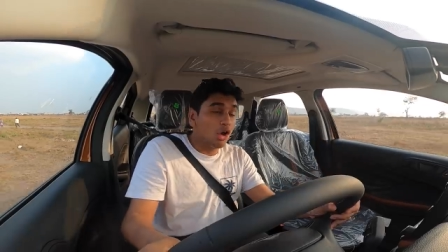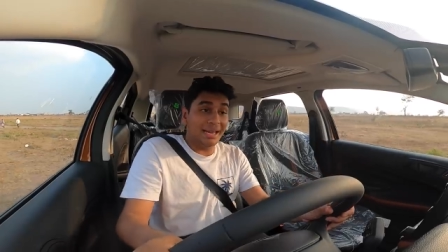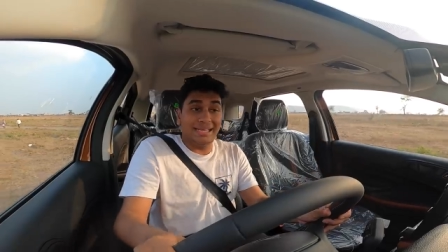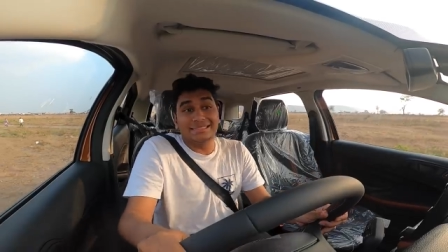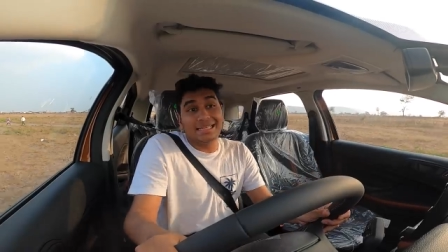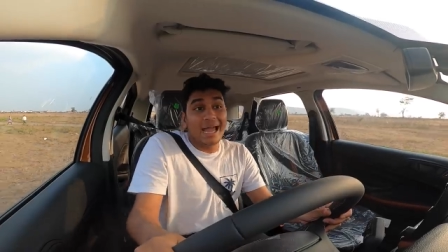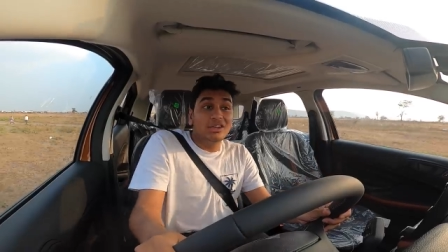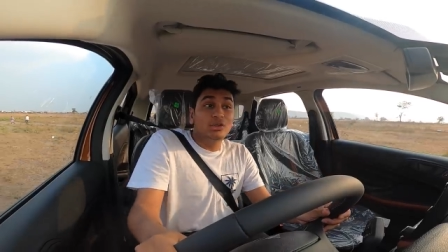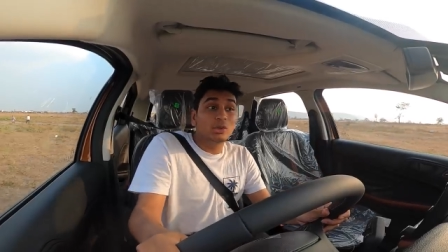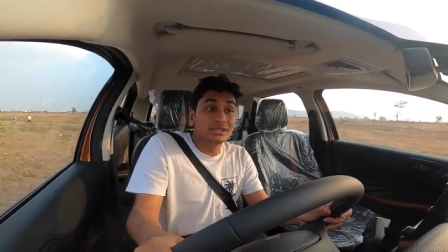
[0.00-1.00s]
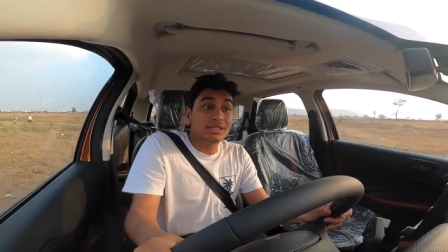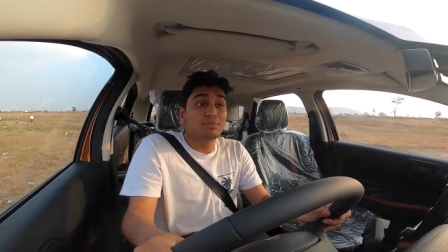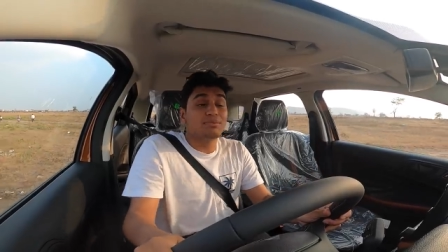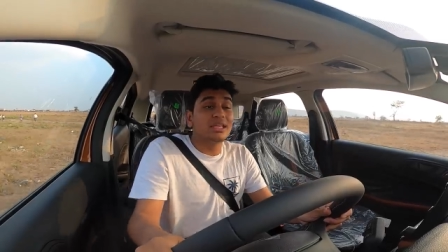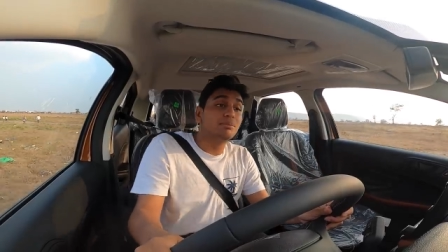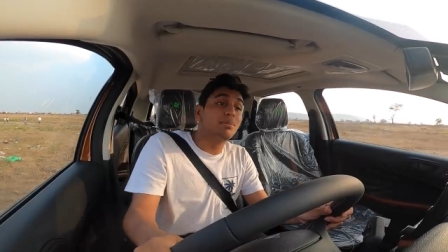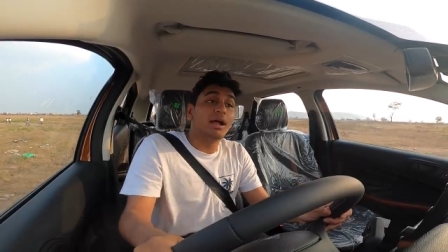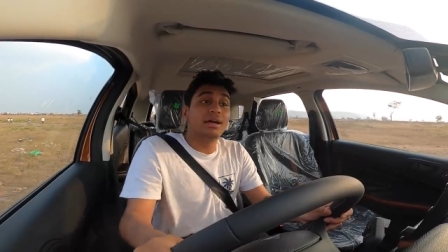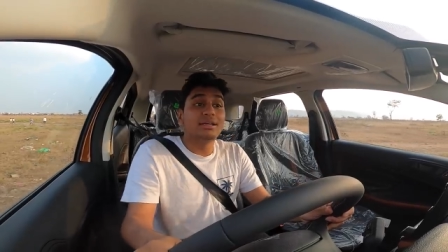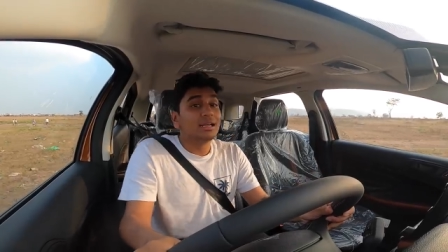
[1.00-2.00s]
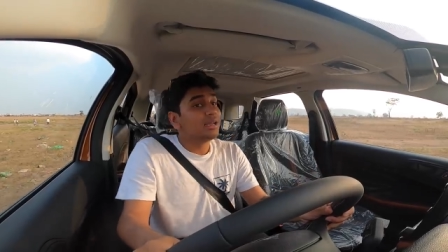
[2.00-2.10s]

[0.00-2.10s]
or like a Santro or something, but